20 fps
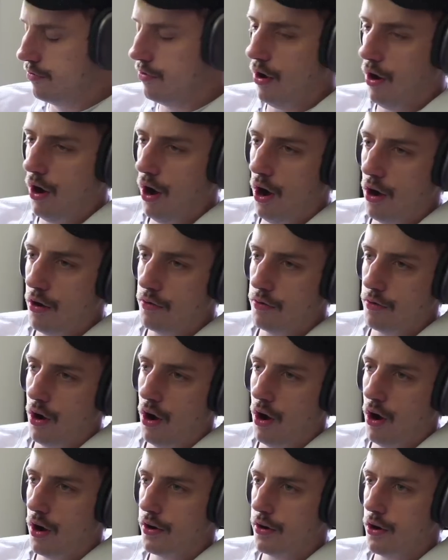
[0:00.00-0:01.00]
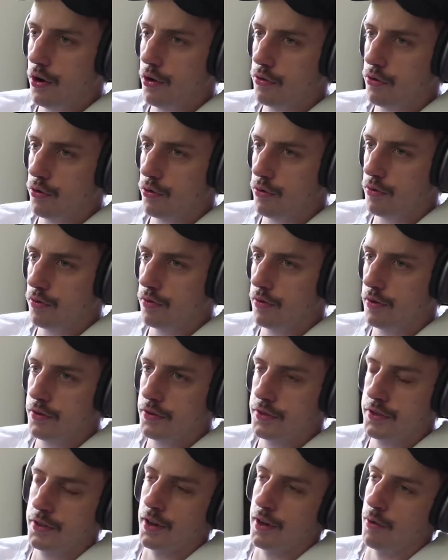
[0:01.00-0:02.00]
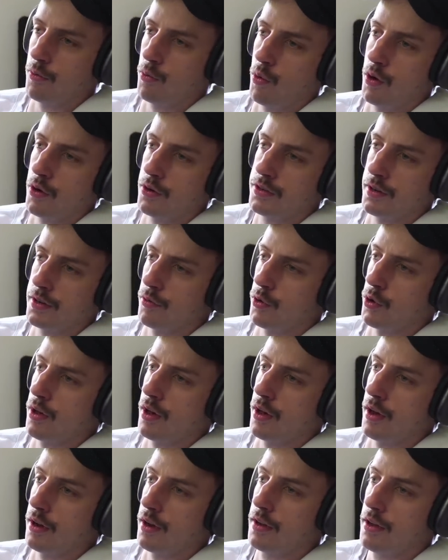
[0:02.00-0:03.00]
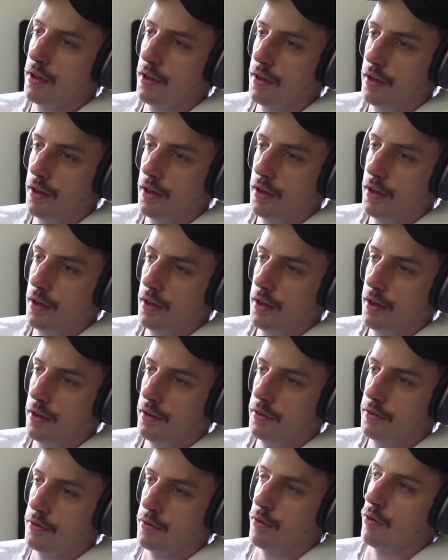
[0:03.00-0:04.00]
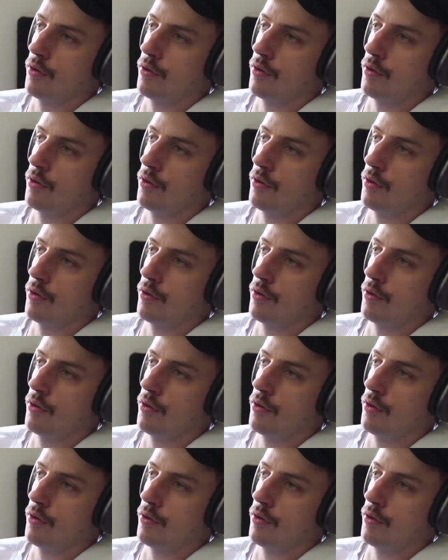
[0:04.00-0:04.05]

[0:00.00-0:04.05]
Oh, I know, dude. It's getting worse every day, too.